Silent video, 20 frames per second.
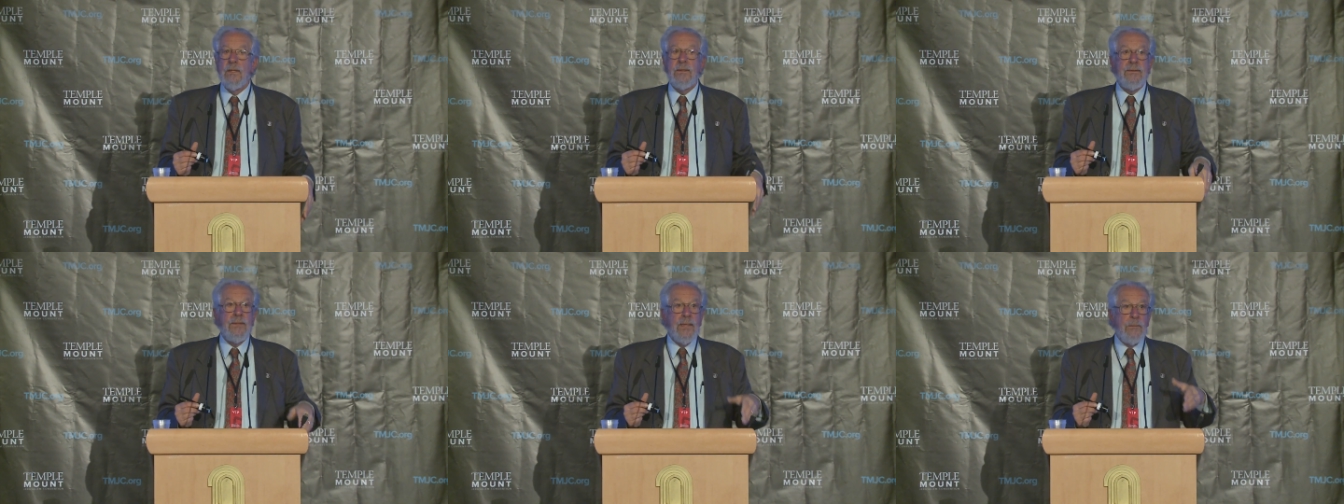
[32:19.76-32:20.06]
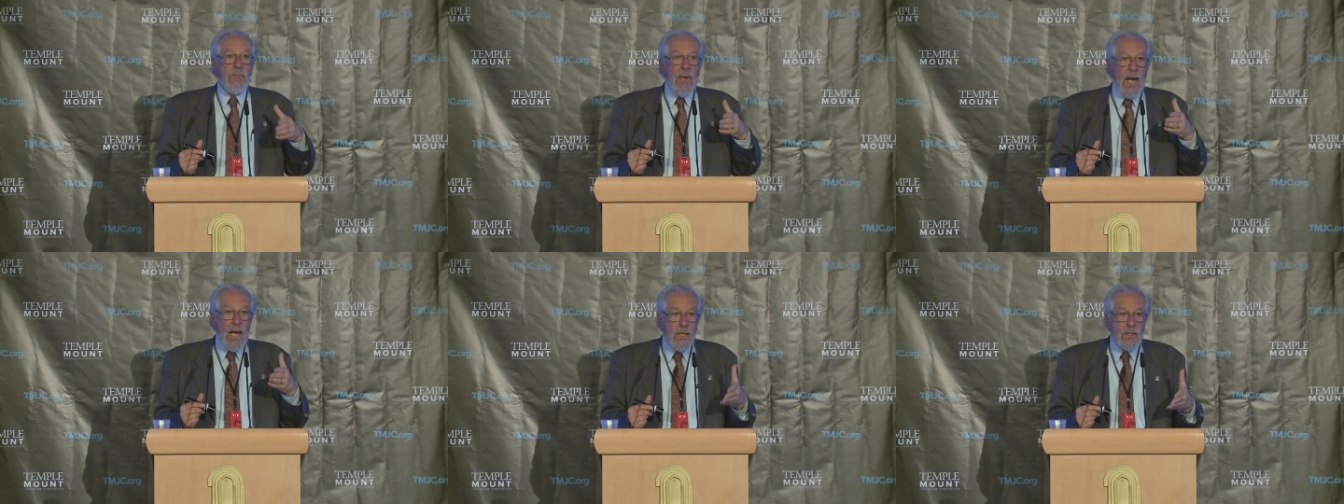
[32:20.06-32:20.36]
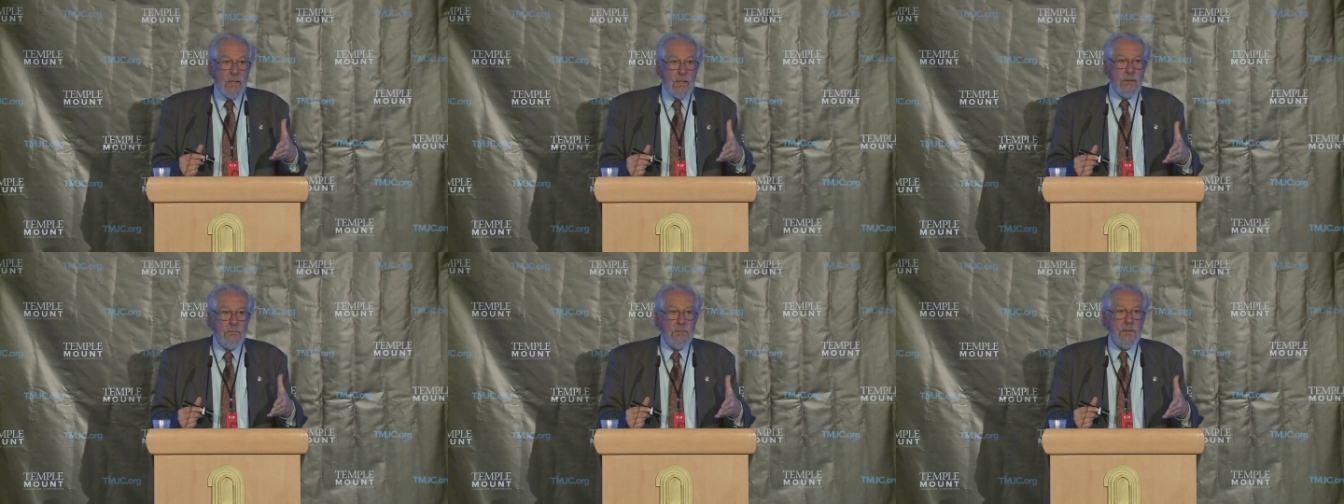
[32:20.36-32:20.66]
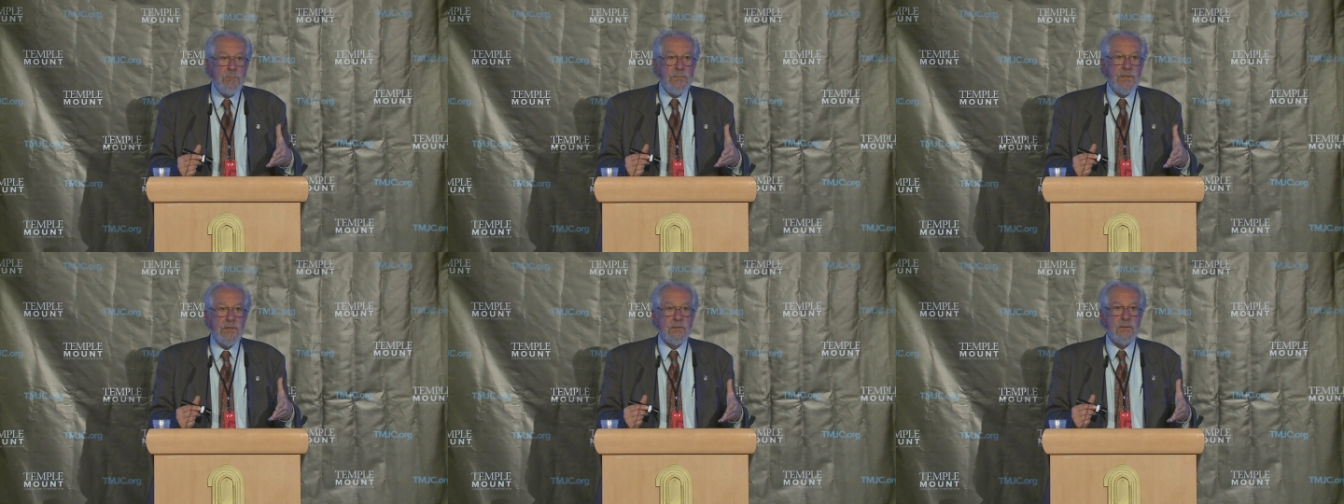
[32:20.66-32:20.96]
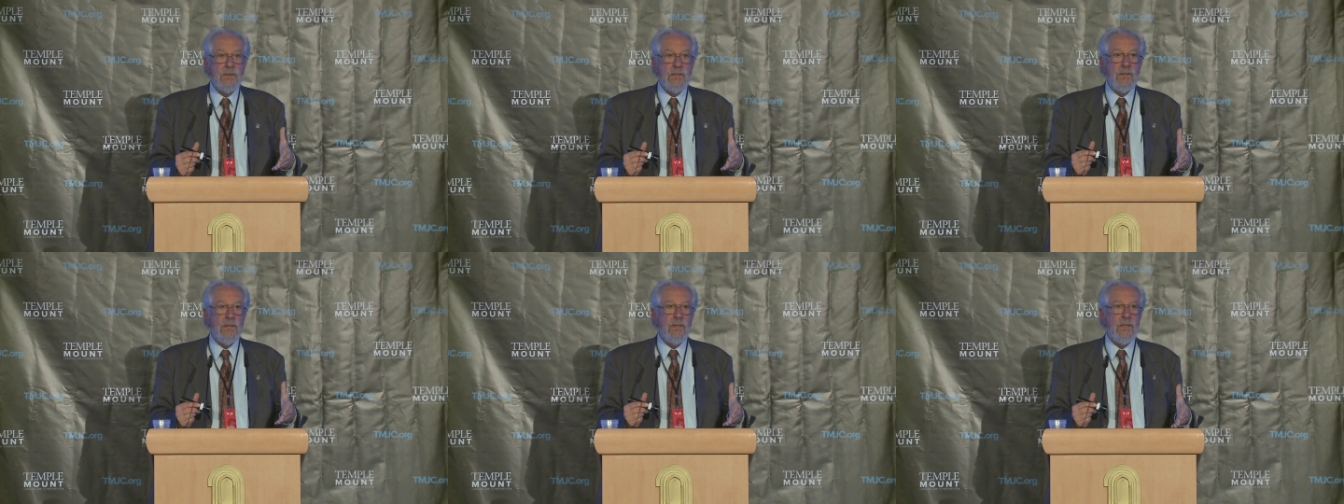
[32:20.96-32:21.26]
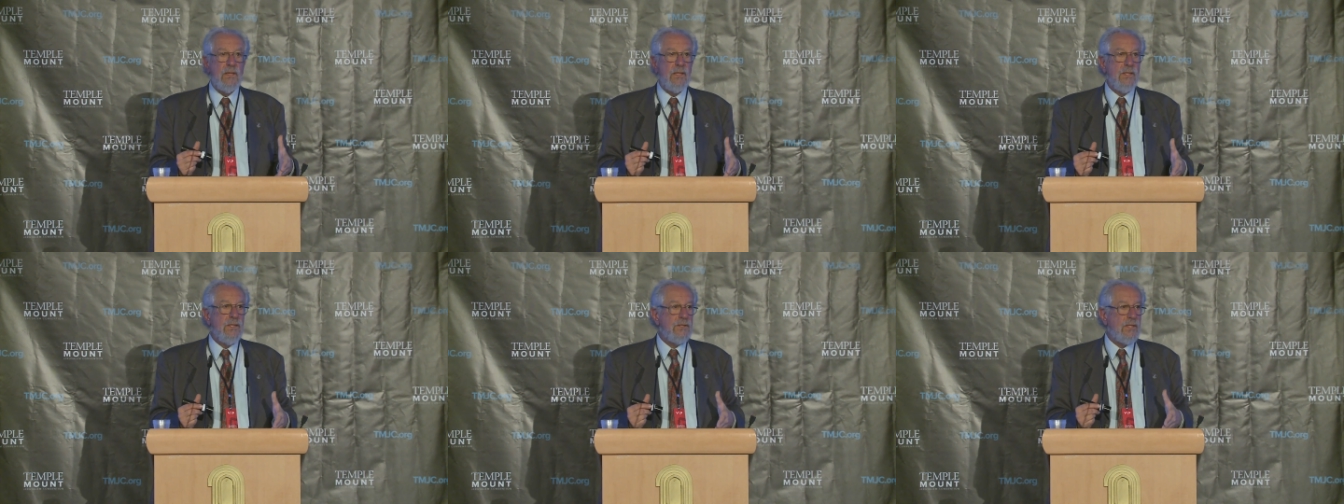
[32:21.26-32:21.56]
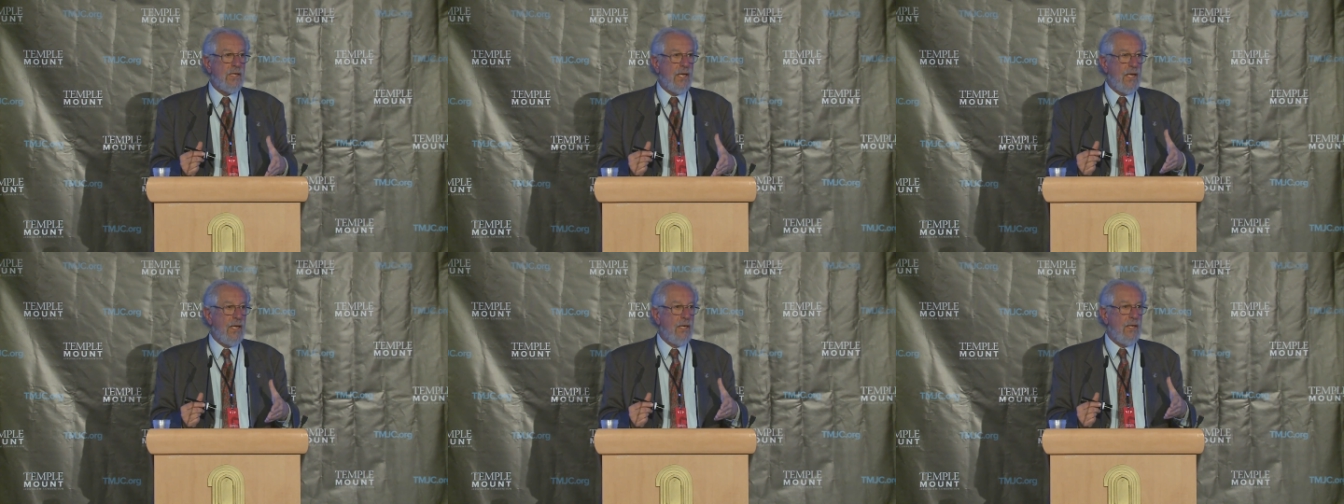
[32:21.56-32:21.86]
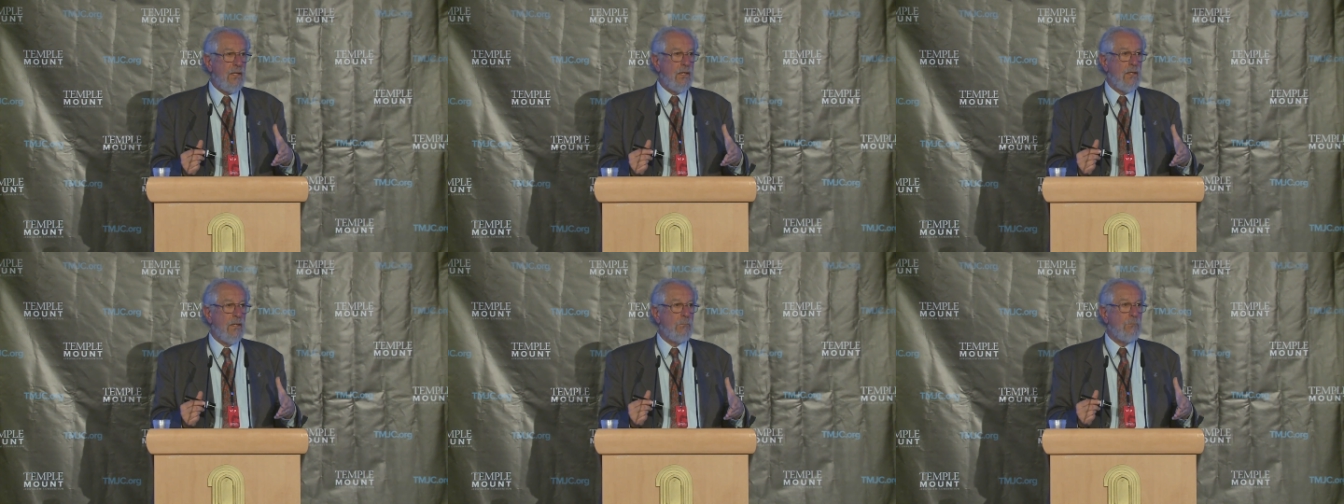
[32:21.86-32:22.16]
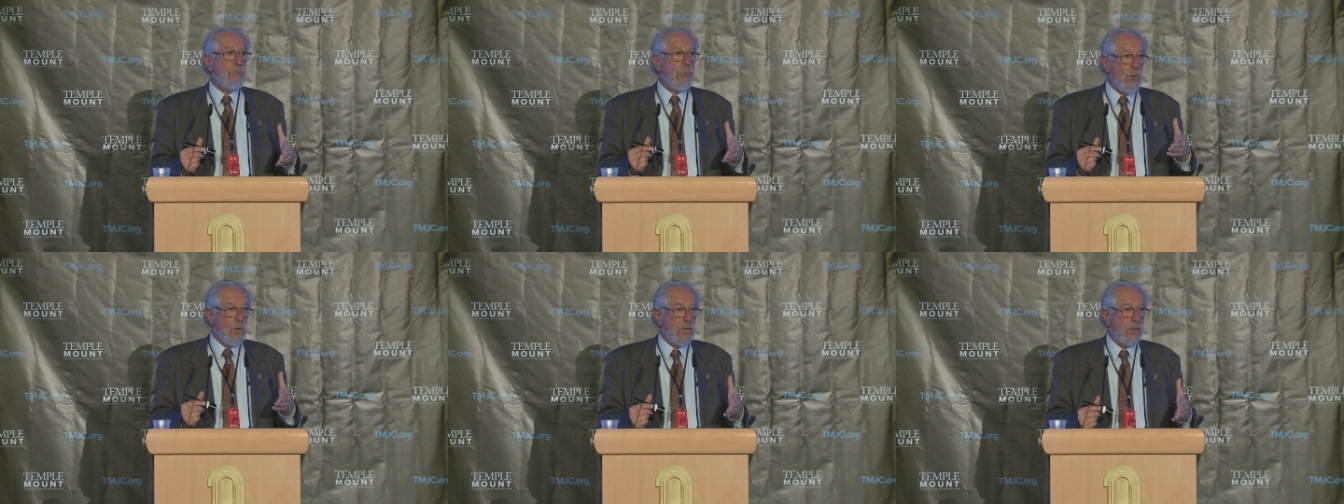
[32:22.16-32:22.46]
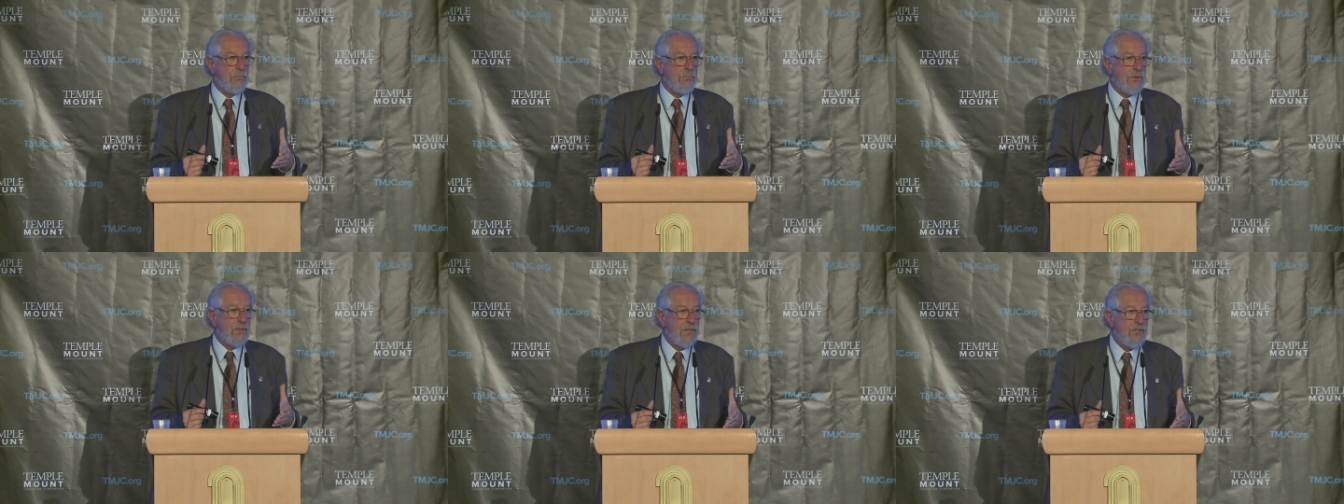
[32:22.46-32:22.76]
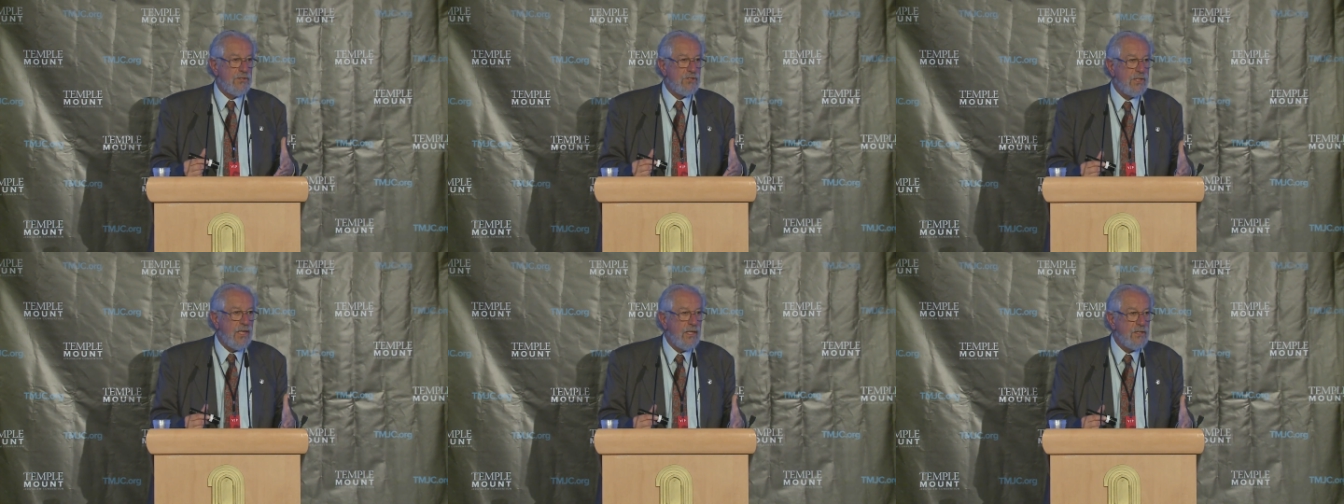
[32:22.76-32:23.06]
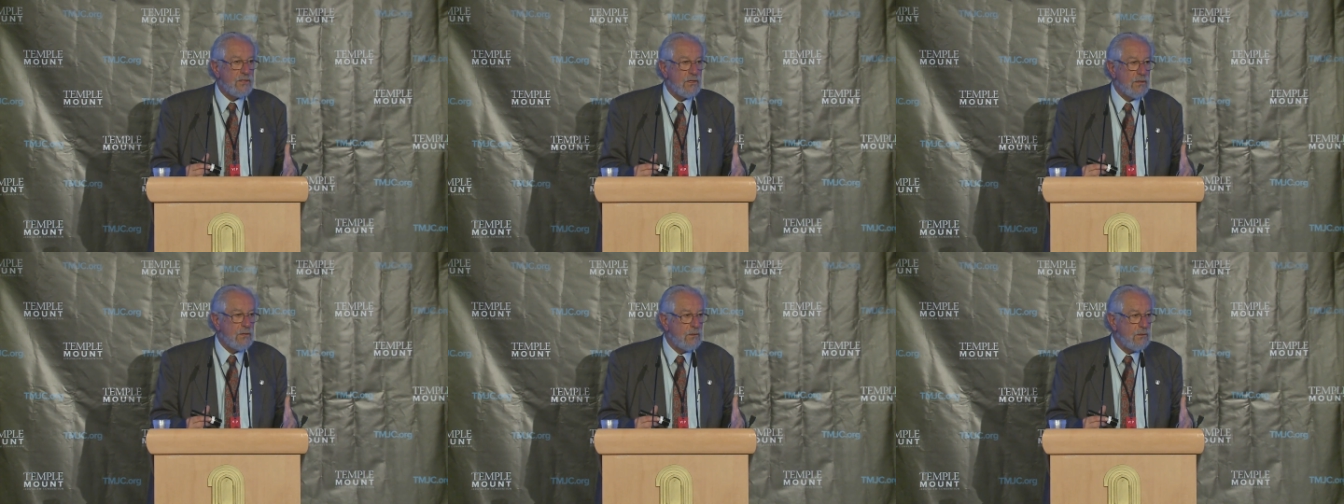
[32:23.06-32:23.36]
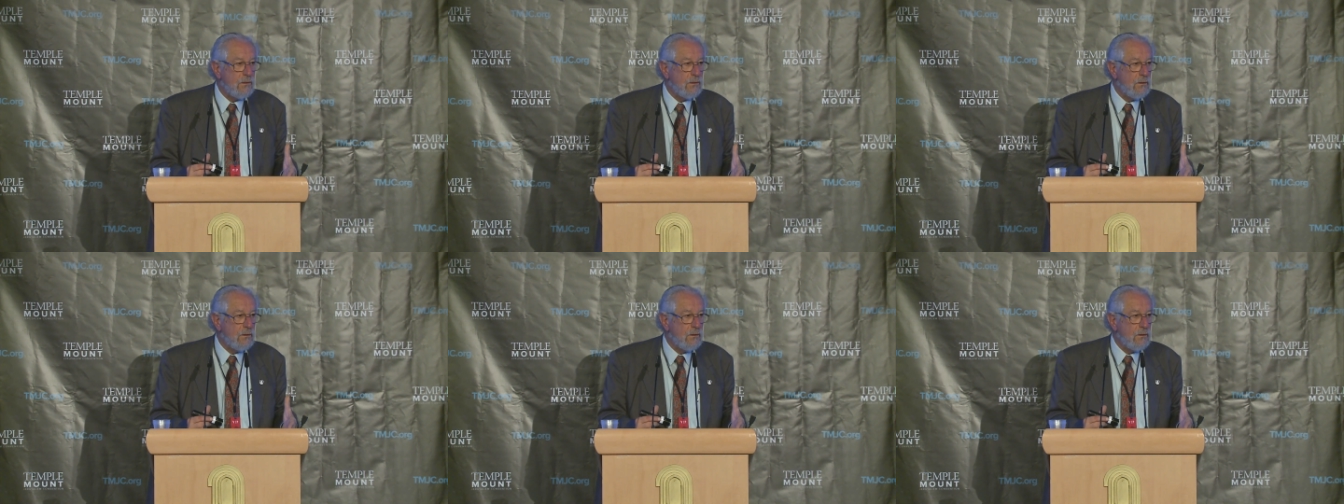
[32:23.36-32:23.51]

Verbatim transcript: The Mahkama building is a border police station.